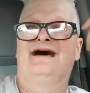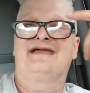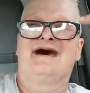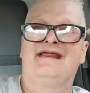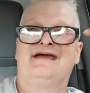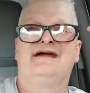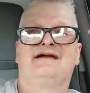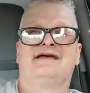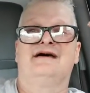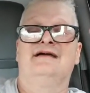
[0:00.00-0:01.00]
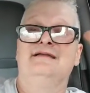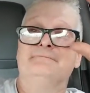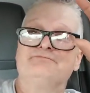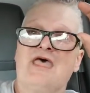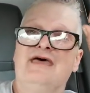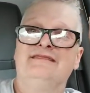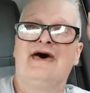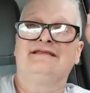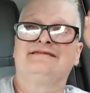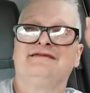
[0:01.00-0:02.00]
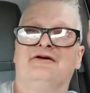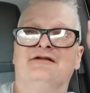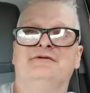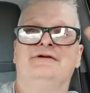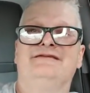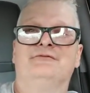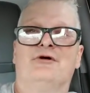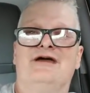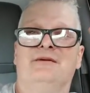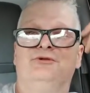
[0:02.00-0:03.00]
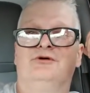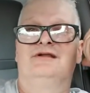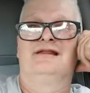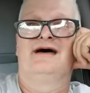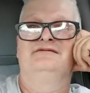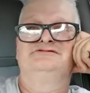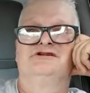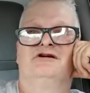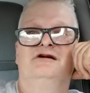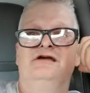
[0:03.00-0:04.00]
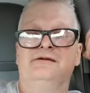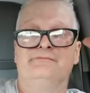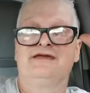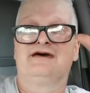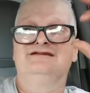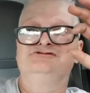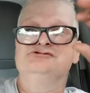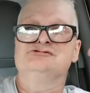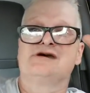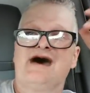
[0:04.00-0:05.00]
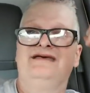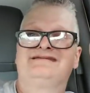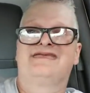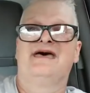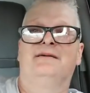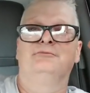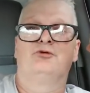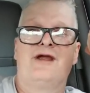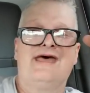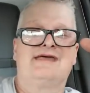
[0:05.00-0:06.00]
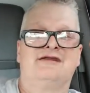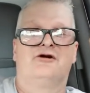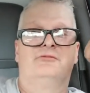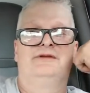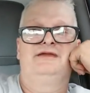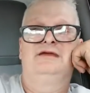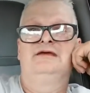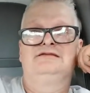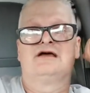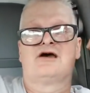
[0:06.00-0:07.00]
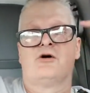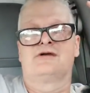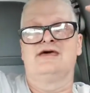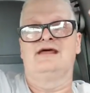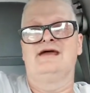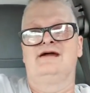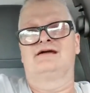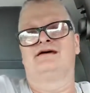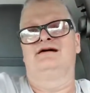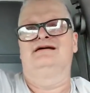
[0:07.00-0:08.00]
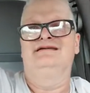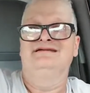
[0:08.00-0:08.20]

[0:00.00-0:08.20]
I got a haircut. And that's the only reason why I'm doing a live show. Because you guys kept ragging on me to go get a haircut.